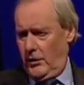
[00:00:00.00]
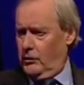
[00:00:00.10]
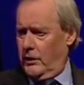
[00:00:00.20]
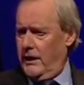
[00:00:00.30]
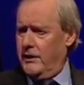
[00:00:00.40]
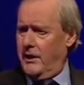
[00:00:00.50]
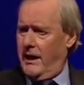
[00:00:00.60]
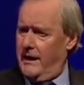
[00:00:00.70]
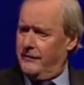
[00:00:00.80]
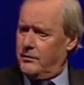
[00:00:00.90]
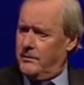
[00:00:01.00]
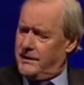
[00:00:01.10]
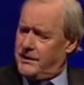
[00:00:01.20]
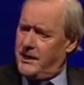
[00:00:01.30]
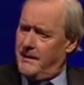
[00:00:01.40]
you're going to have to
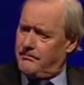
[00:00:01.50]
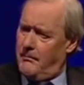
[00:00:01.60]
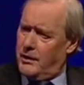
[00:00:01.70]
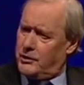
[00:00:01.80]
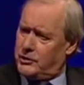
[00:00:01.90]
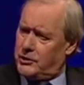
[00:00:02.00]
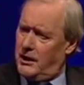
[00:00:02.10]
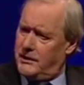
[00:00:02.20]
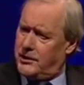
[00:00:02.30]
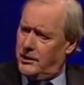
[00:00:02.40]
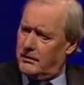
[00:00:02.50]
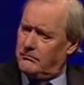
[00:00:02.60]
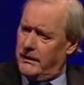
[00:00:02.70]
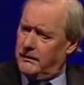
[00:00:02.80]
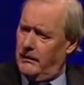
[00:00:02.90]
accept much tighter
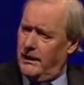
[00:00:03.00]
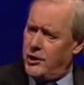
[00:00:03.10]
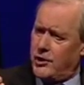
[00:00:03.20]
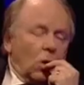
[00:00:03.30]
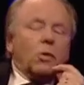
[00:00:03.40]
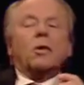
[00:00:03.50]
regulation.